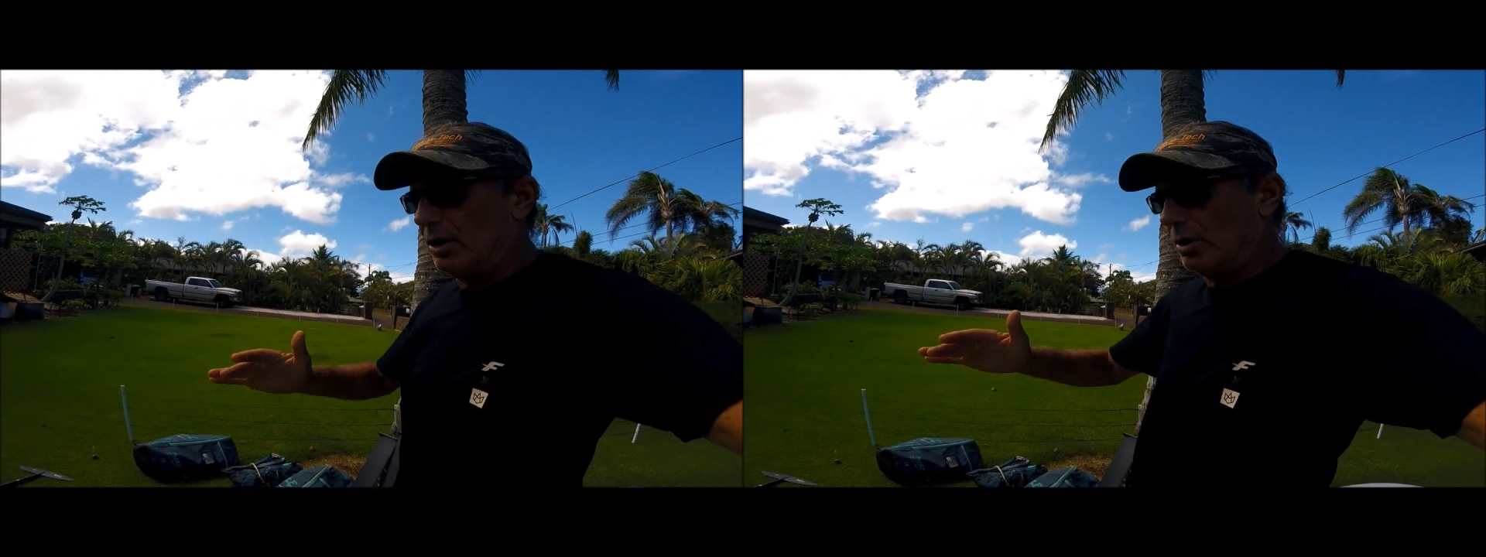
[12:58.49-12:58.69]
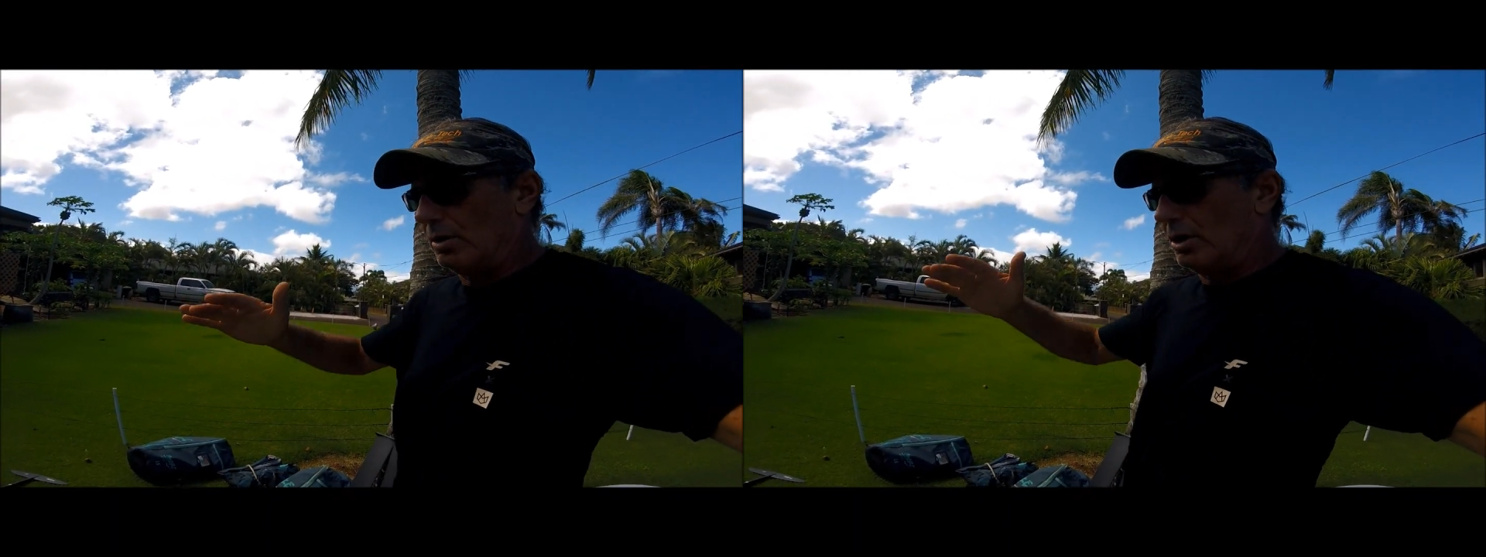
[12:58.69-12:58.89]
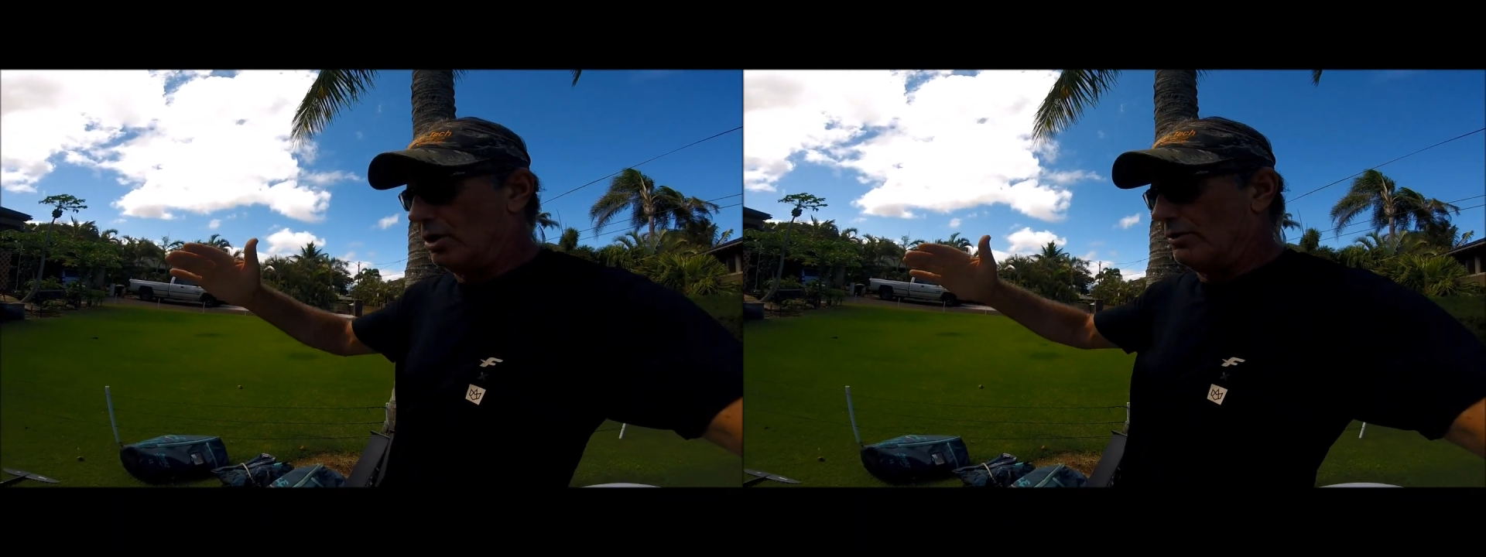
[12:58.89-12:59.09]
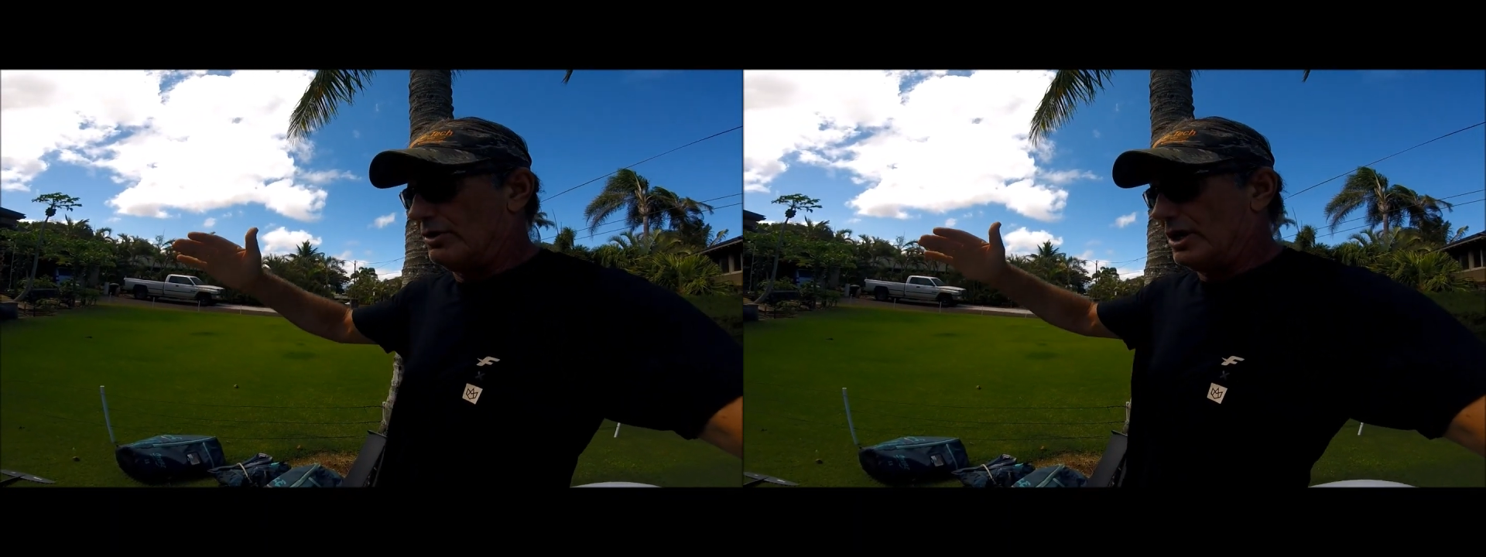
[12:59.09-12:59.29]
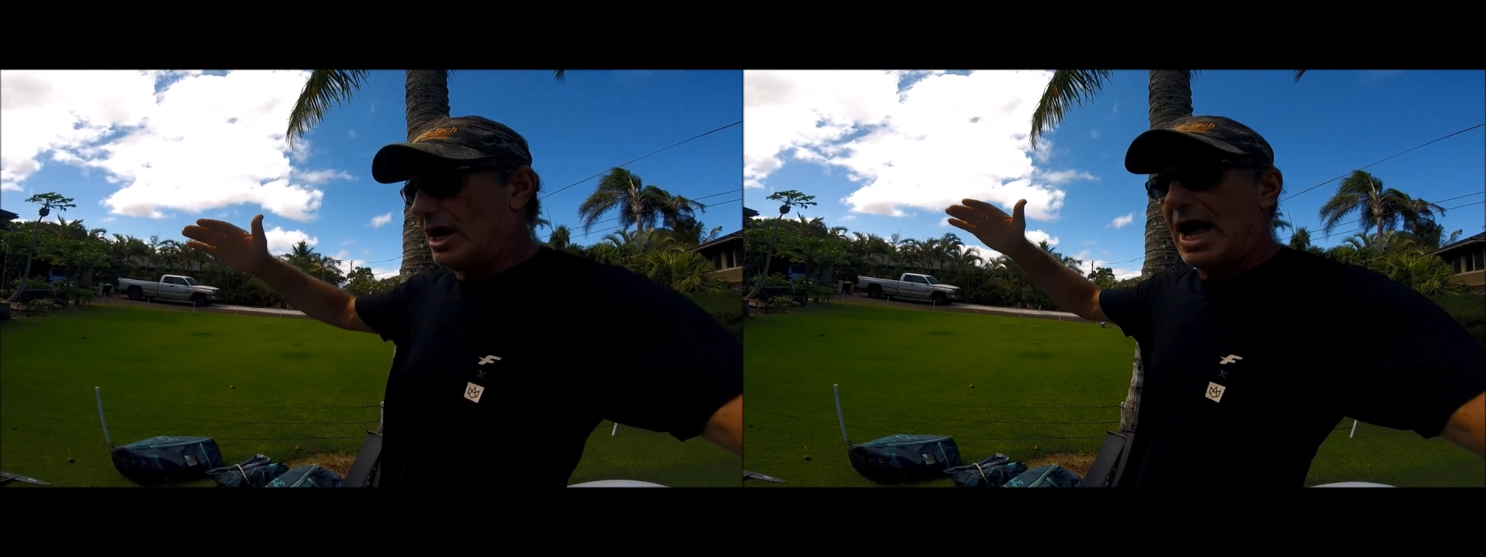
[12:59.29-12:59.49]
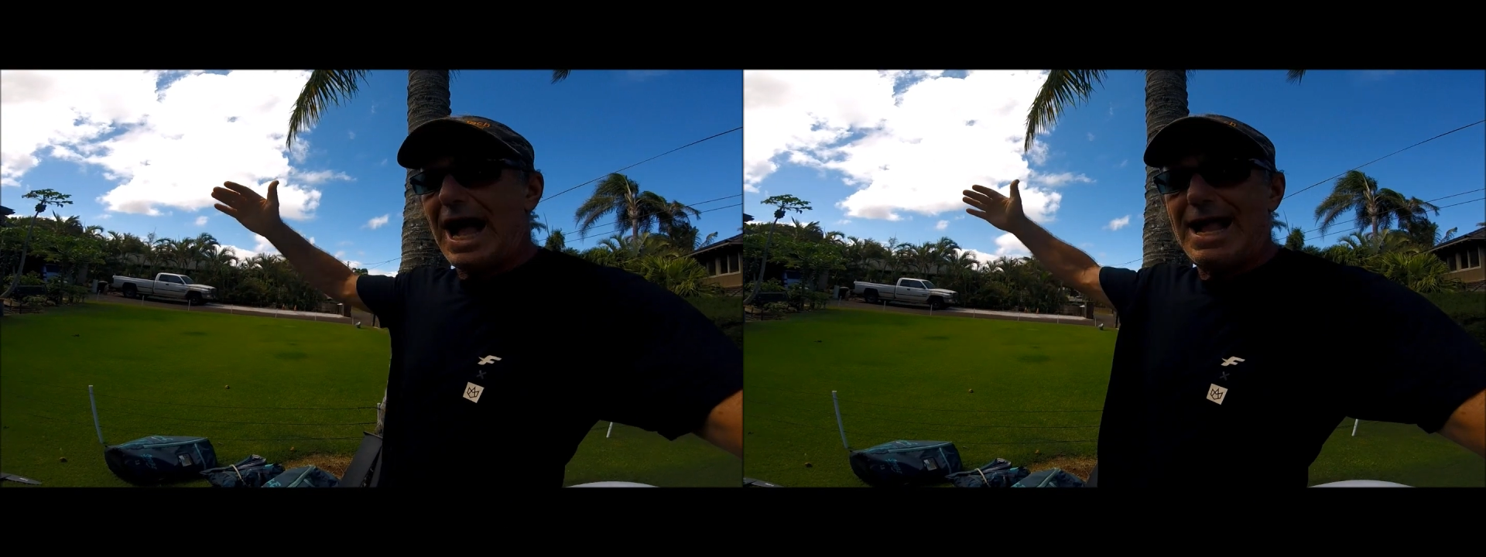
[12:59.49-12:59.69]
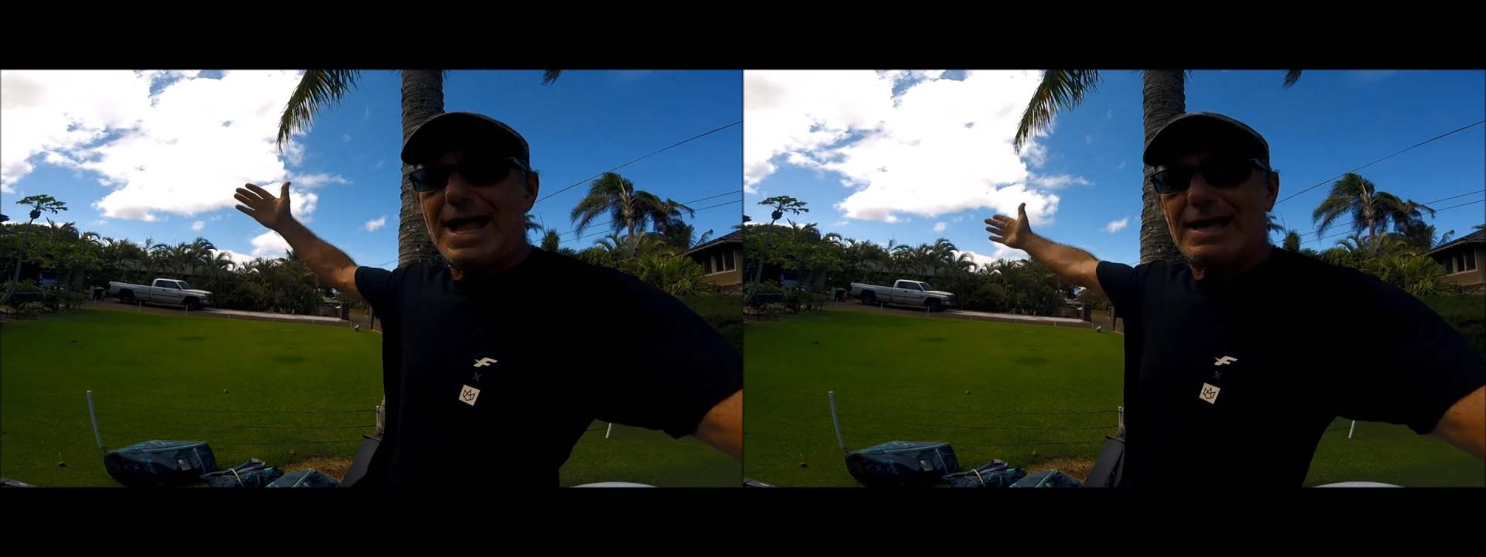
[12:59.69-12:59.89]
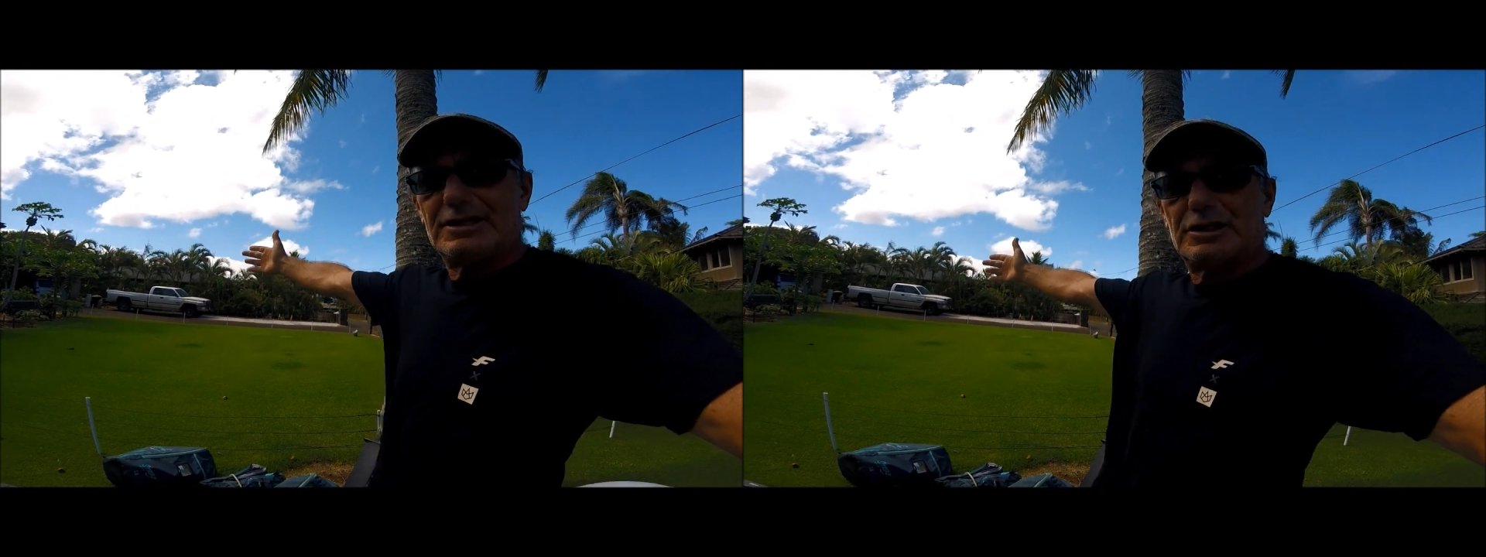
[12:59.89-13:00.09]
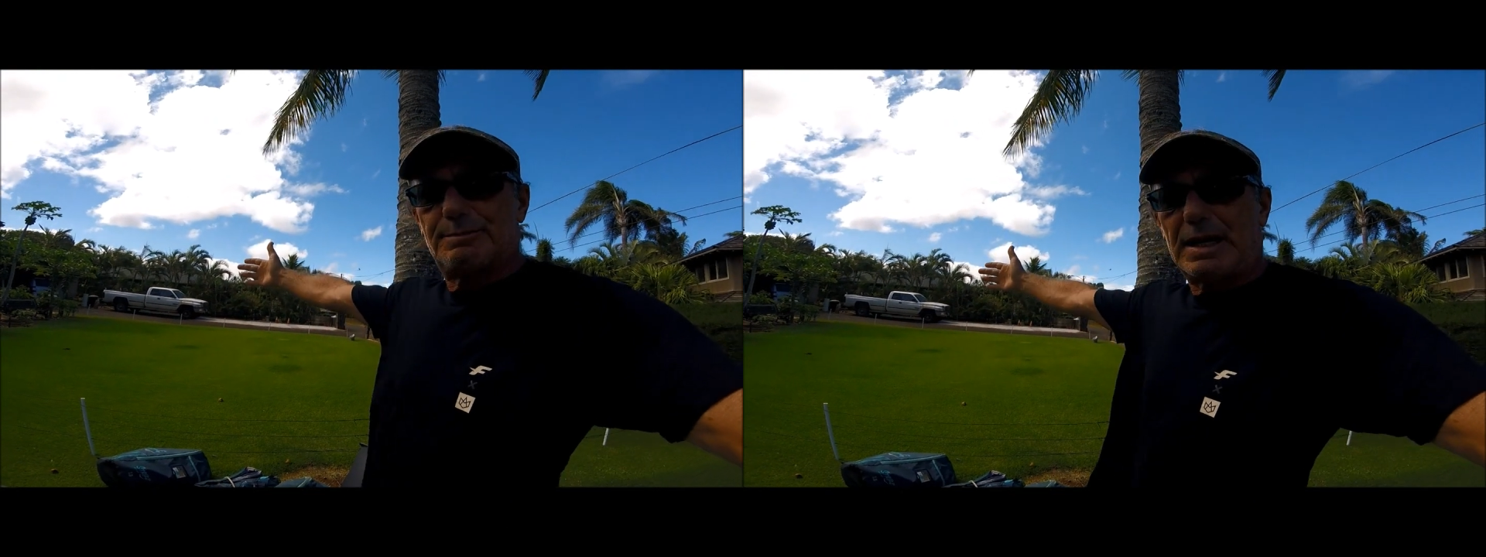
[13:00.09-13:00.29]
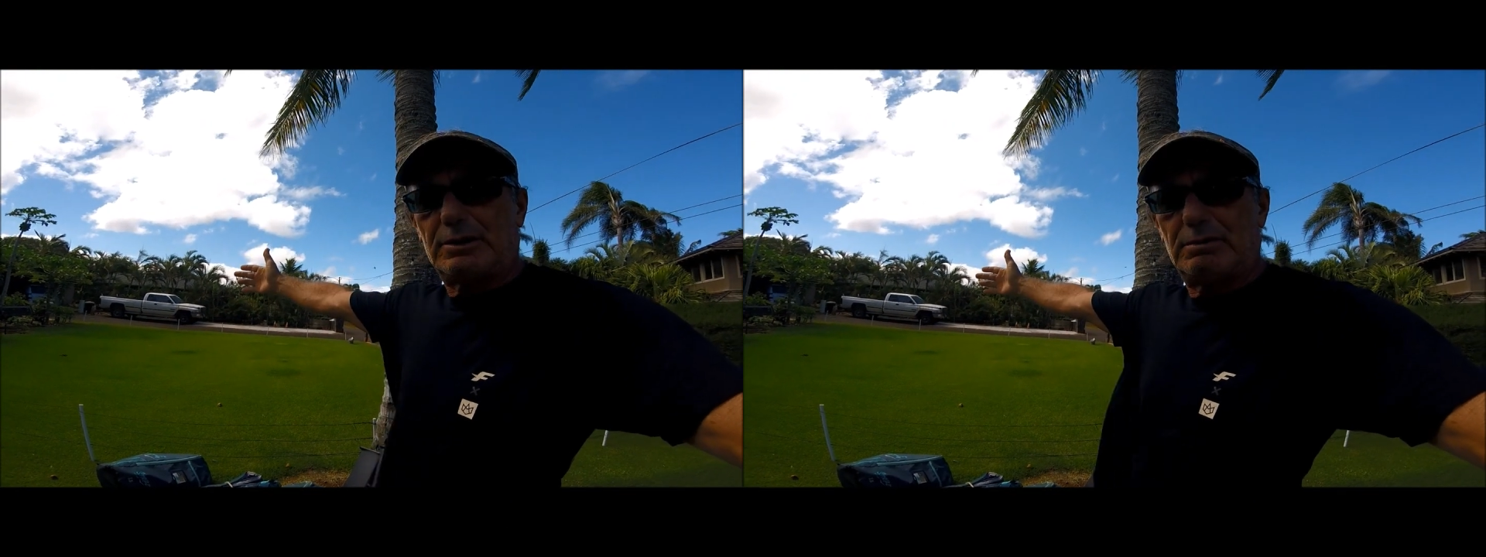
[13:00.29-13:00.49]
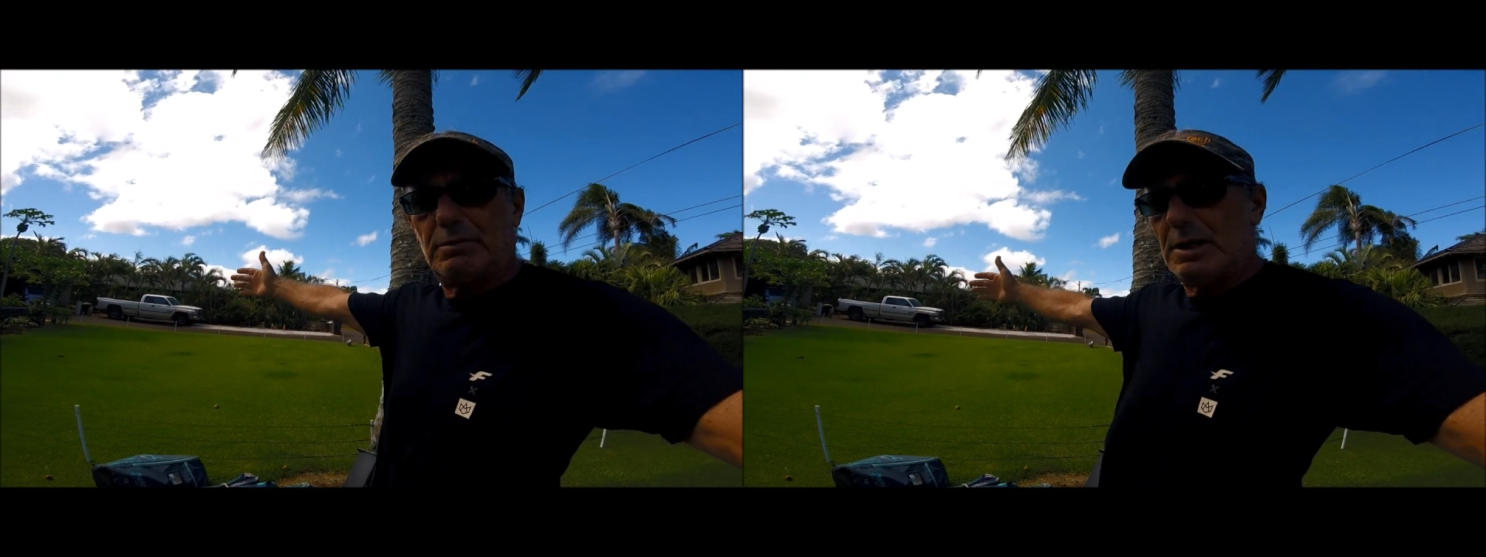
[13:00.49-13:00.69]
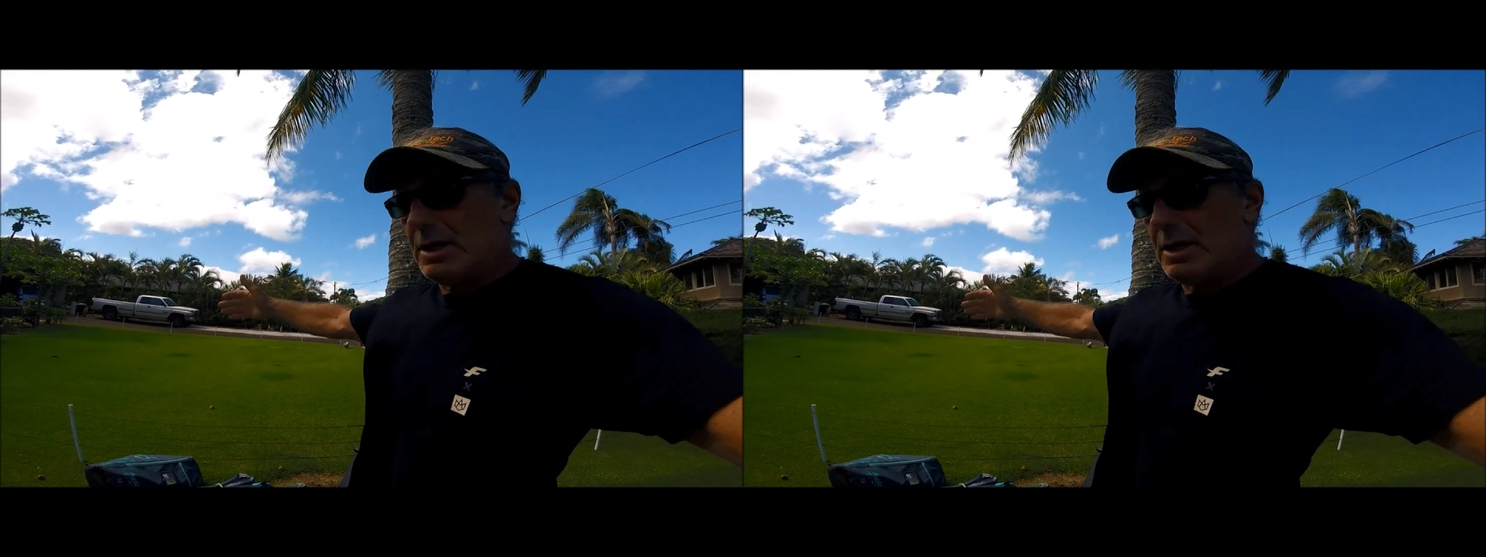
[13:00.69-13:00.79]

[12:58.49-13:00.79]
all on the high-end spectrum,